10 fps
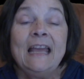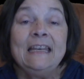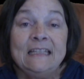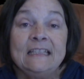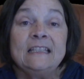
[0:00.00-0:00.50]

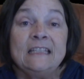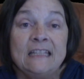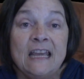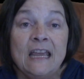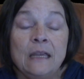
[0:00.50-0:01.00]
and is
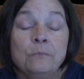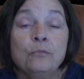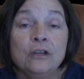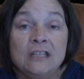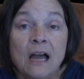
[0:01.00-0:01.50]
today,
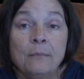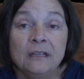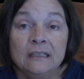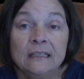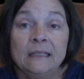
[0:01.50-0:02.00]

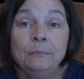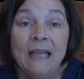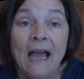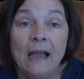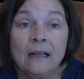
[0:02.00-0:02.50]
predominantly
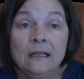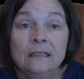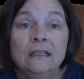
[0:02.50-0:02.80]
Black.